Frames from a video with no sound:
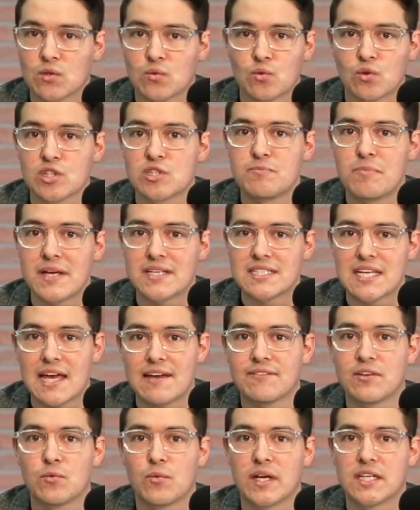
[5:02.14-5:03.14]
the world's best
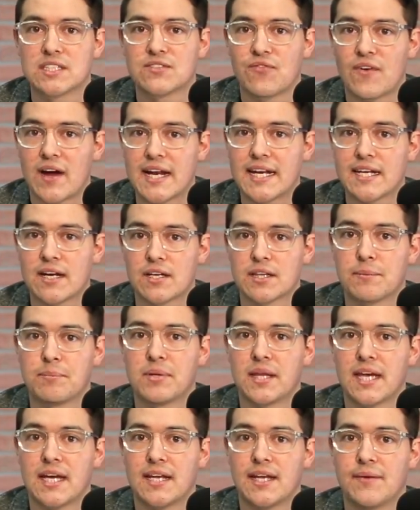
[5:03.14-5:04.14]
heavyweights fighting on the
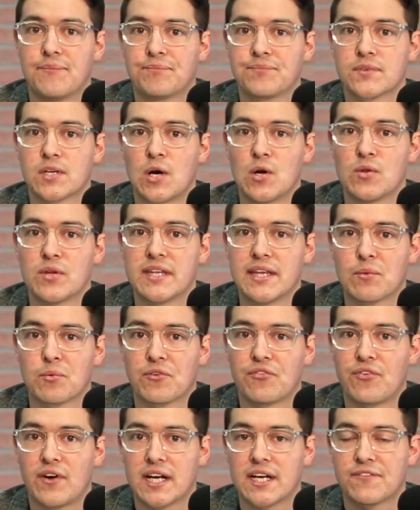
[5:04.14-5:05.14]
planet, only they
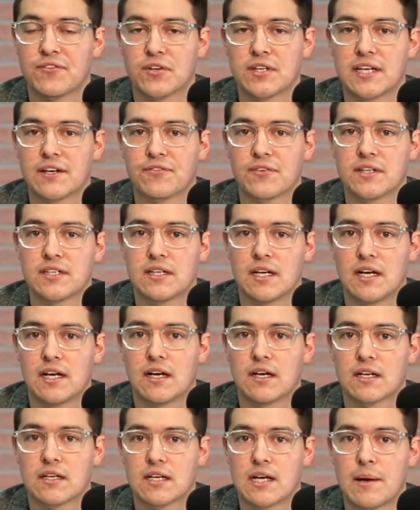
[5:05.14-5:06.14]
were fighting for different
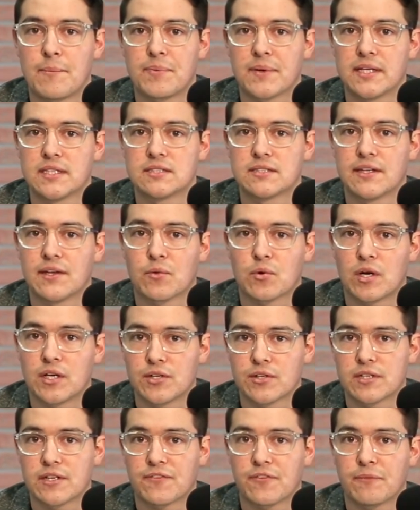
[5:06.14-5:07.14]
companies. They were
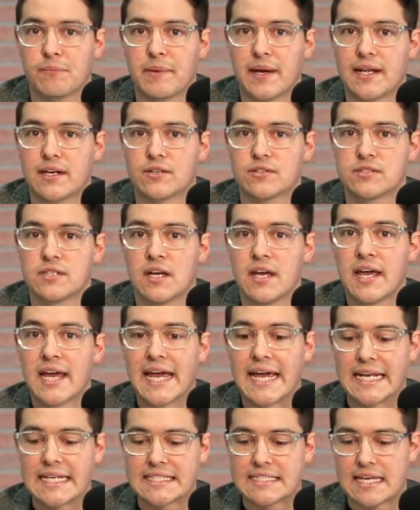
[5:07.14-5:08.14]
under different banners,
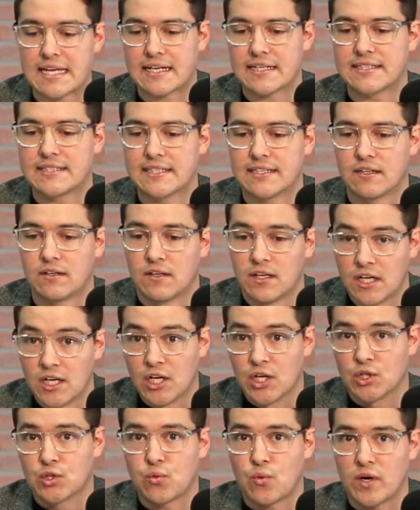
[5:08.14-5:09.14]
and it's not until
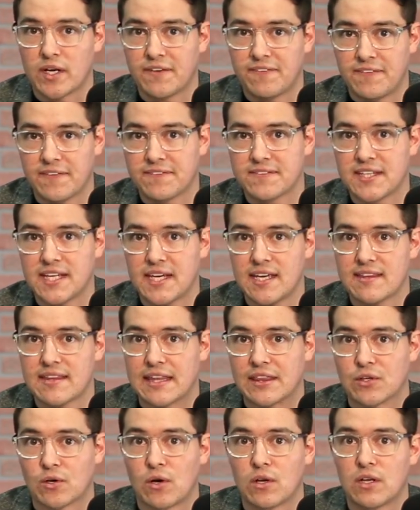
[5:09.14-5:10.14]
2015
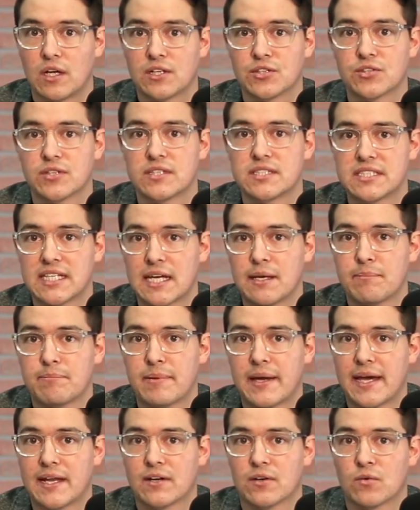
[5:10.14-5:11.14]
that they're all under the same
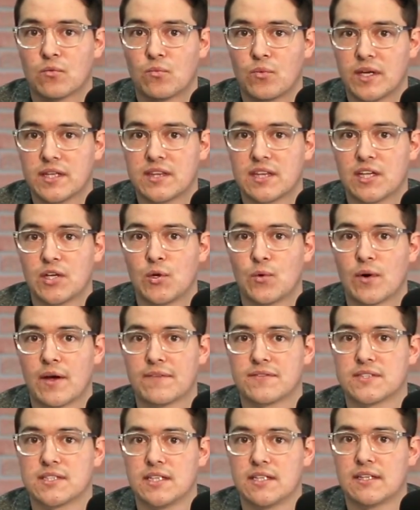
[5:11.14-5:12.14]
banner with the
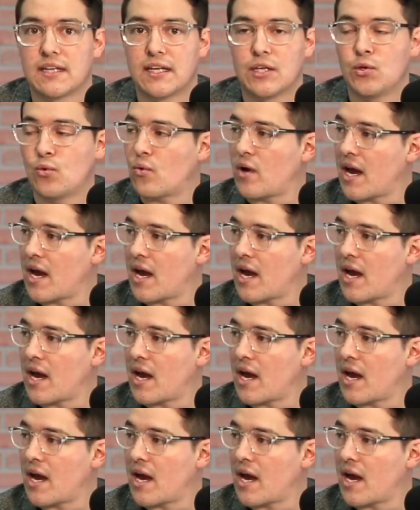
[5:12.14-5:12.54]
UFC that you